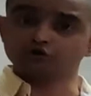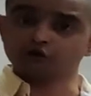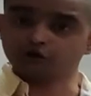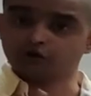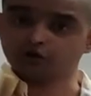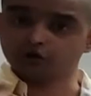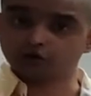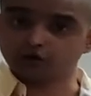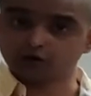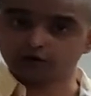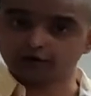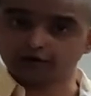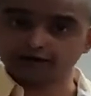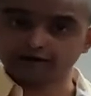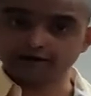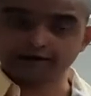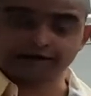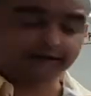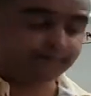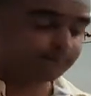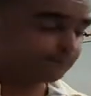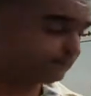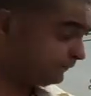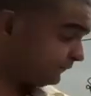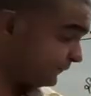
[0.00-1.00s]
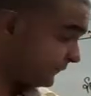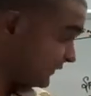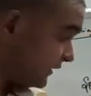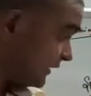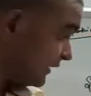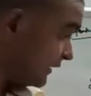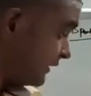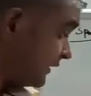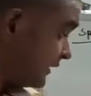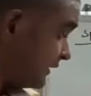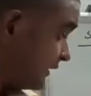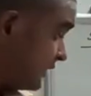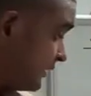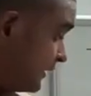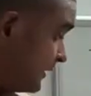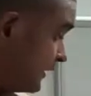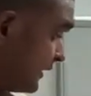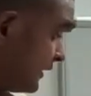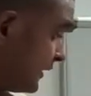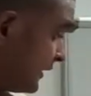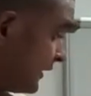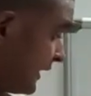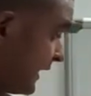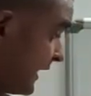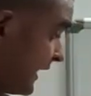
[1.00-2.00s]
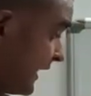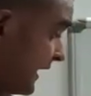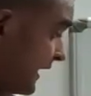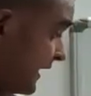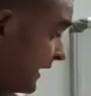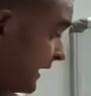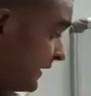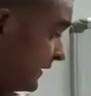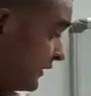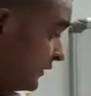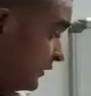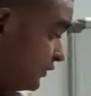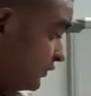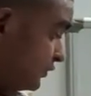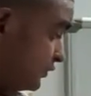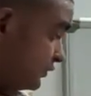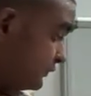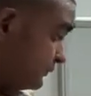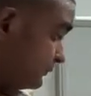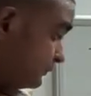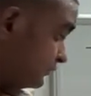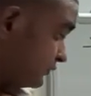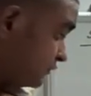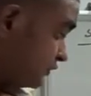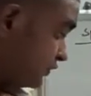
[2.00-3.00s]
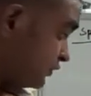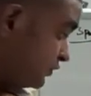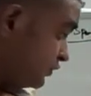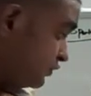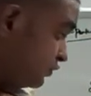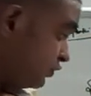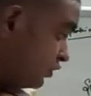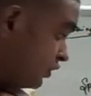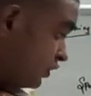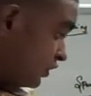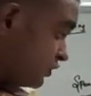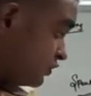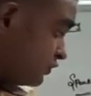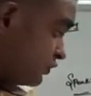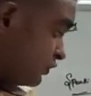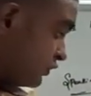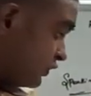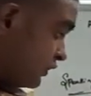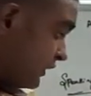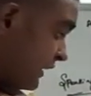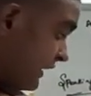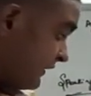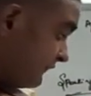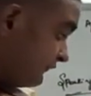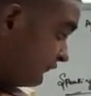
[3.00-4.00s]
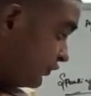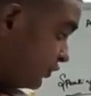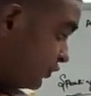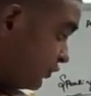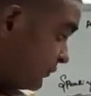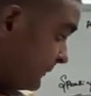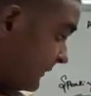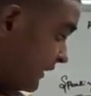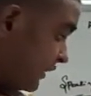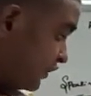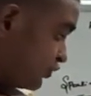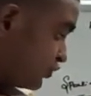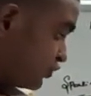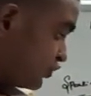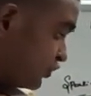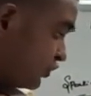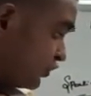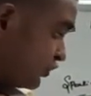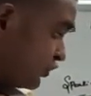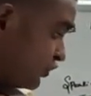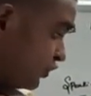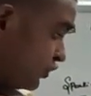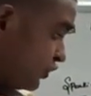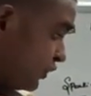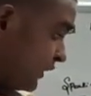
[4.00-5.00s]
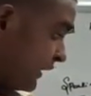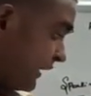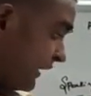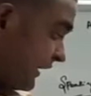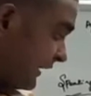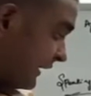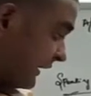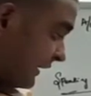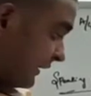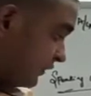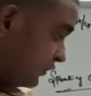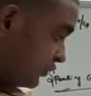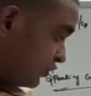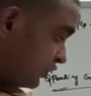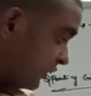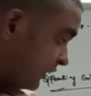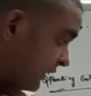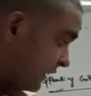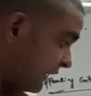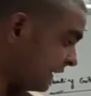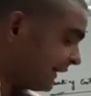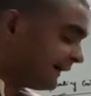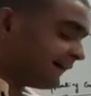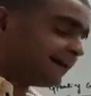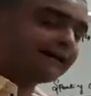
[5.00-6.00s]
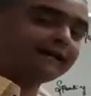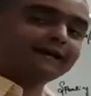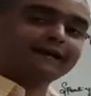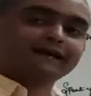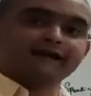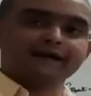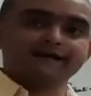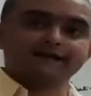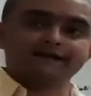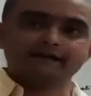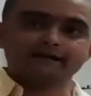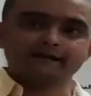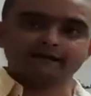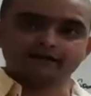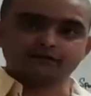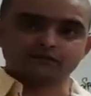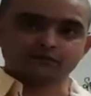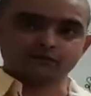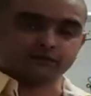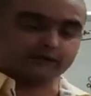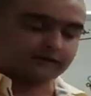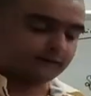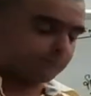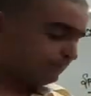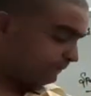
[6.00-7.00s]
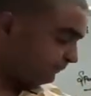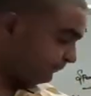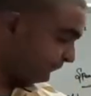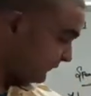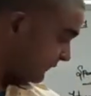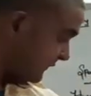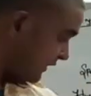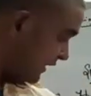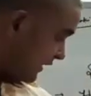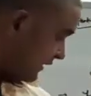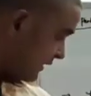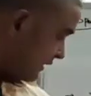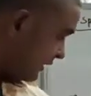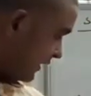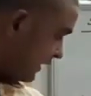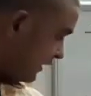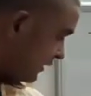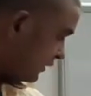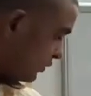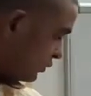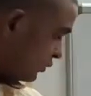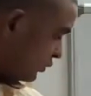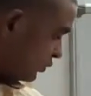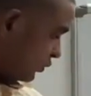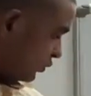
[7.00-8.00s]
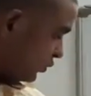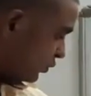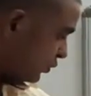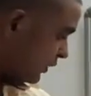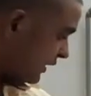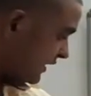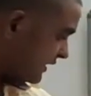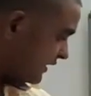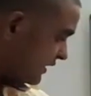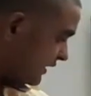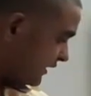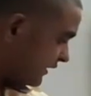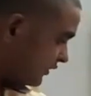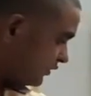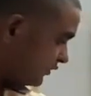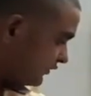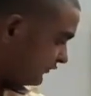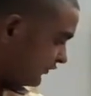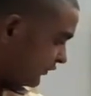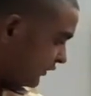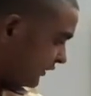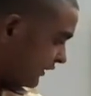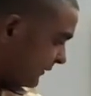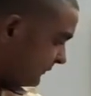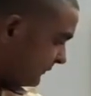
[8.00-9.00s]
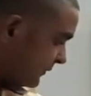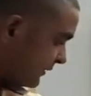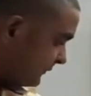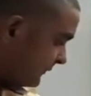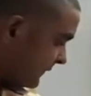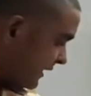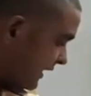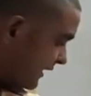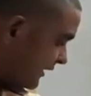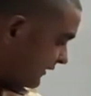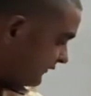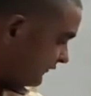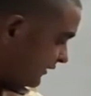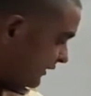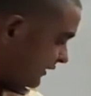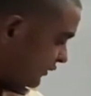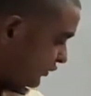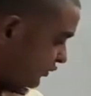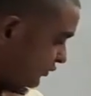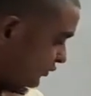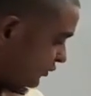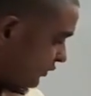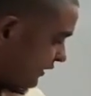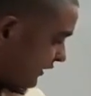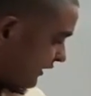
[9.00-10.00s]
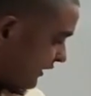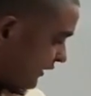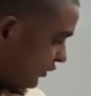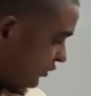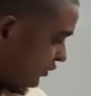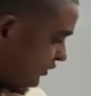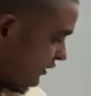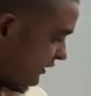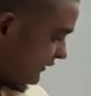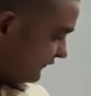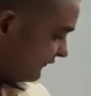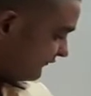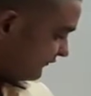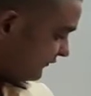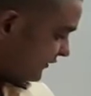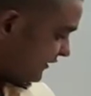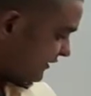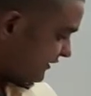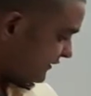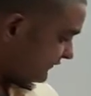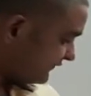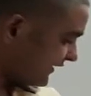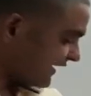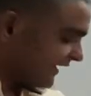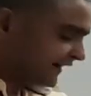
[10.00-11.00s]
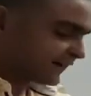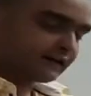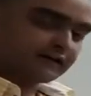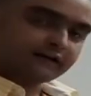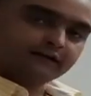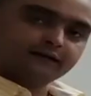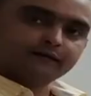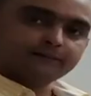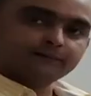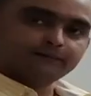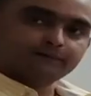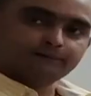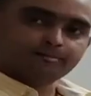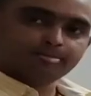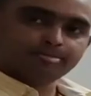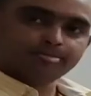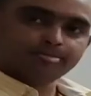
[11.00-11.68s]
the contrary. And you also have to make sure you're connecting ideas well. Now, one thing you have to keep in mind when you're working on the first factor